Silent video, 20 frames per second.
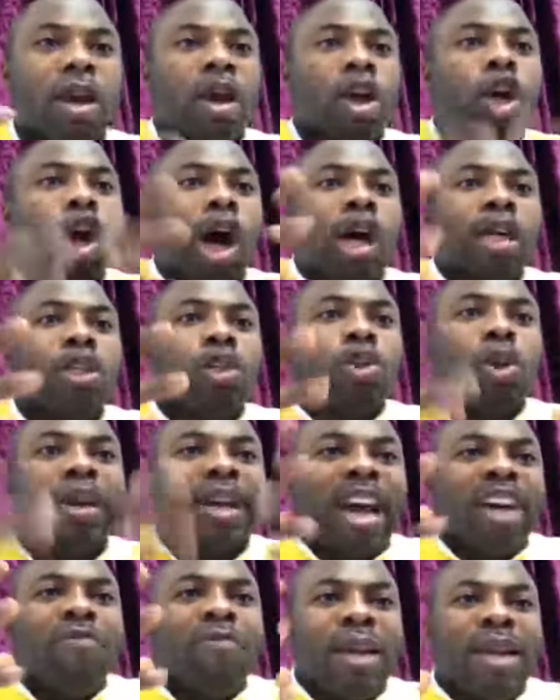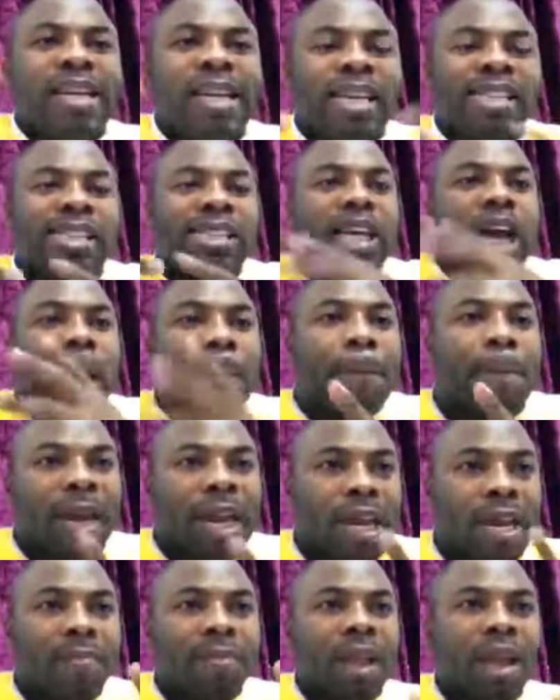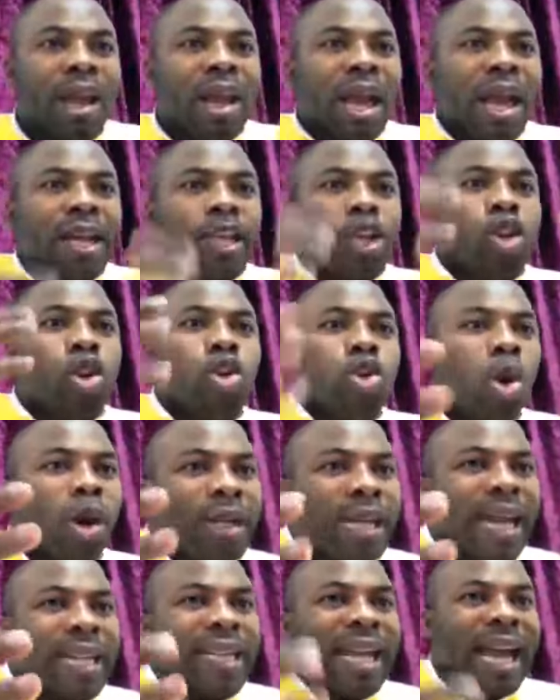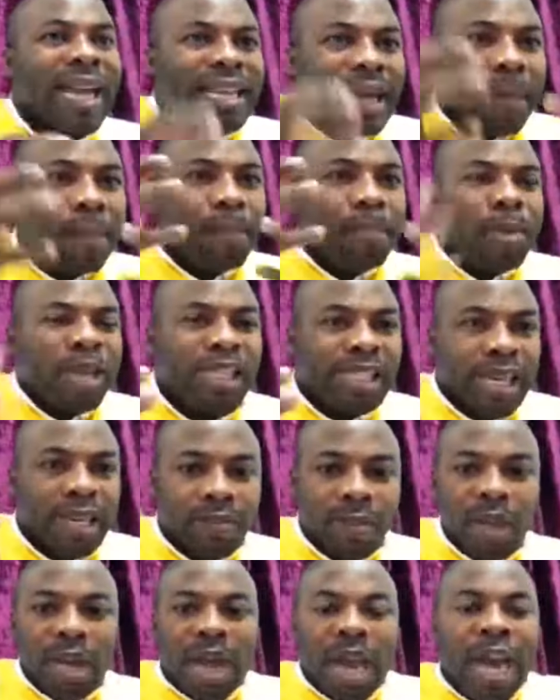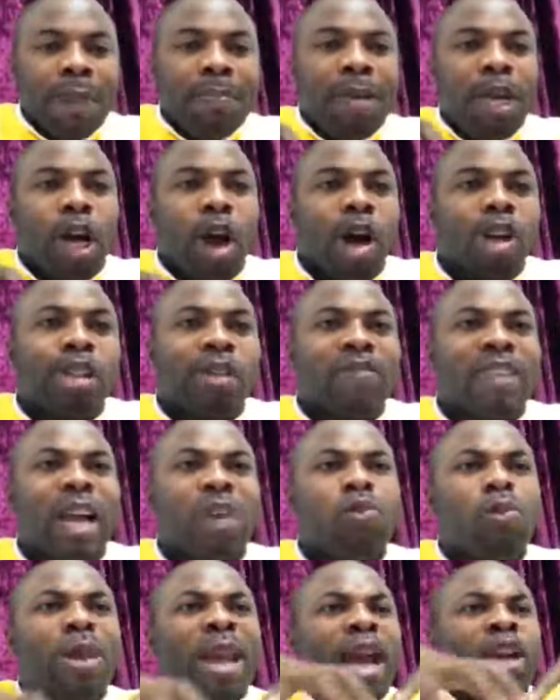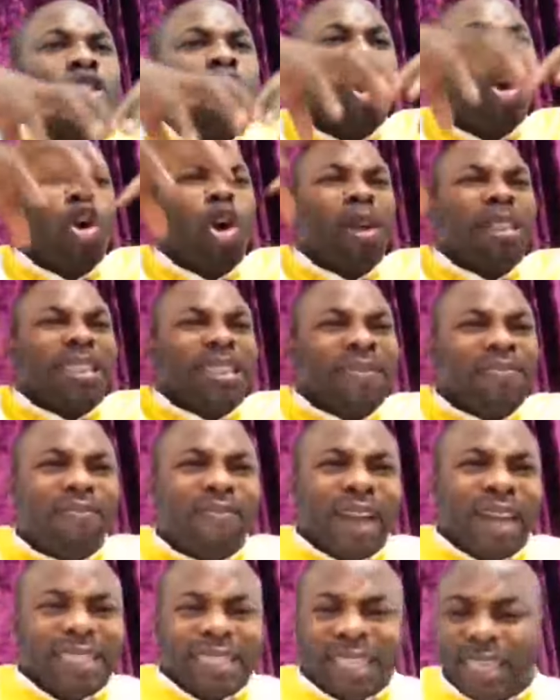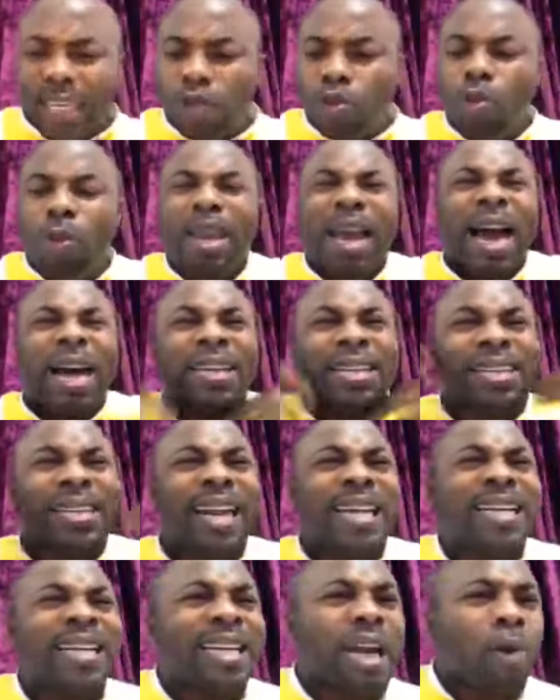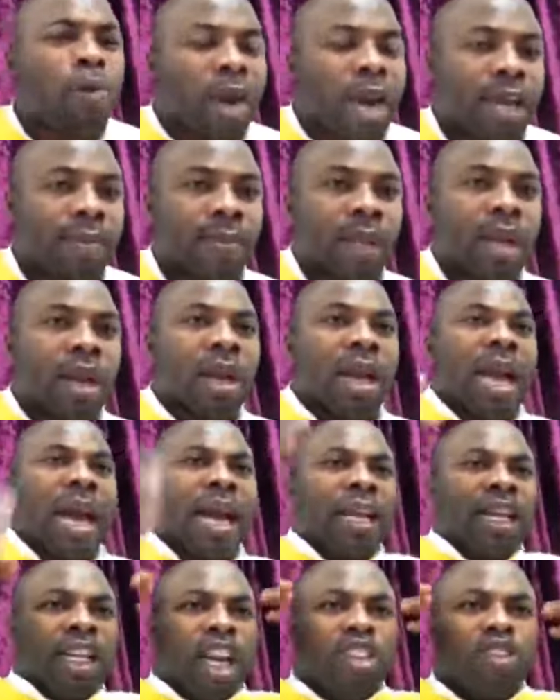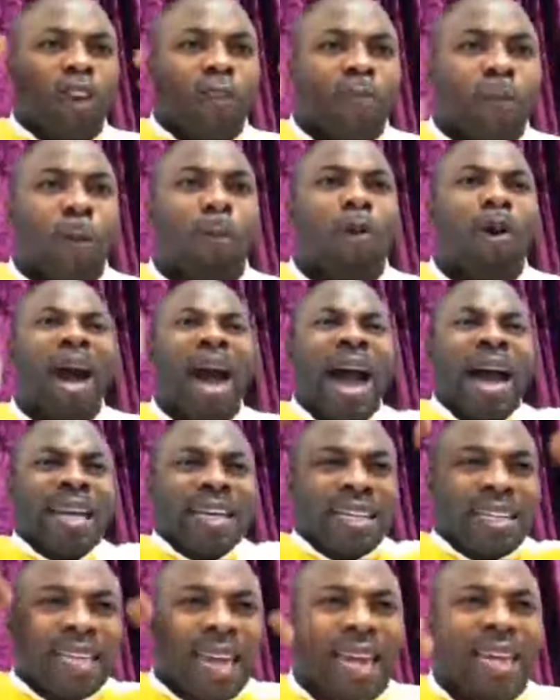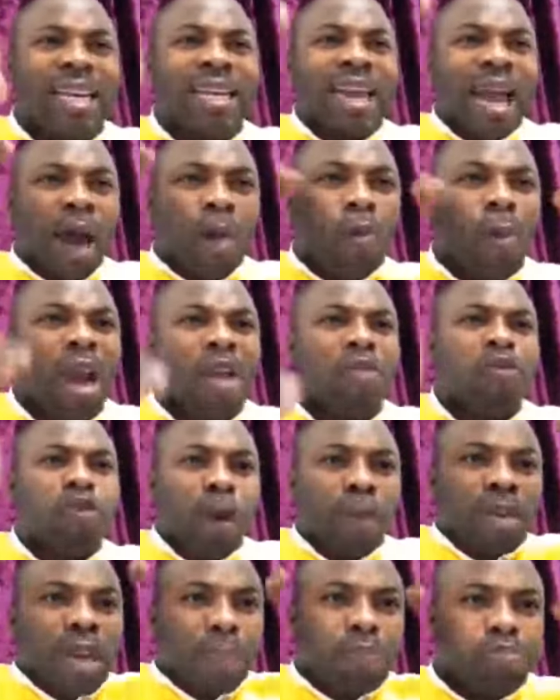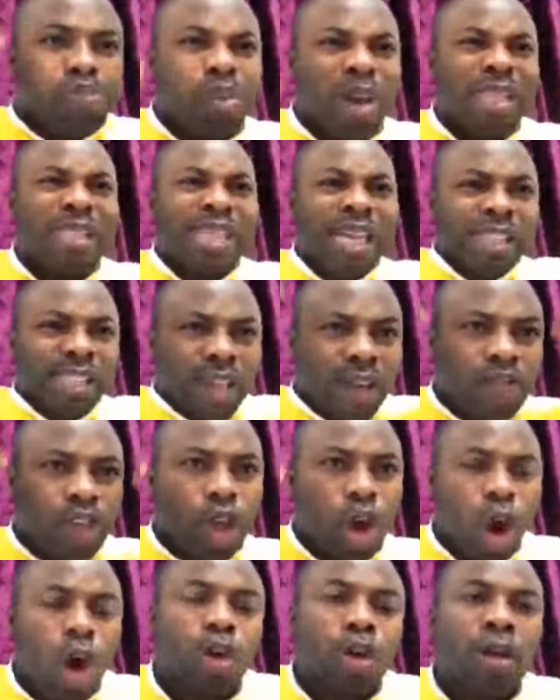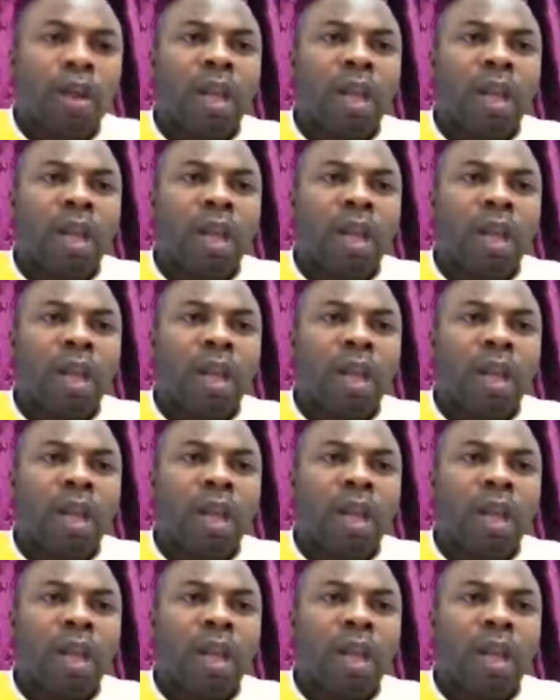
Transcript: god you gave me this company and you know that i am busy and because of that we are not cultivating it we are running away a lot of people are running away from the presence of God,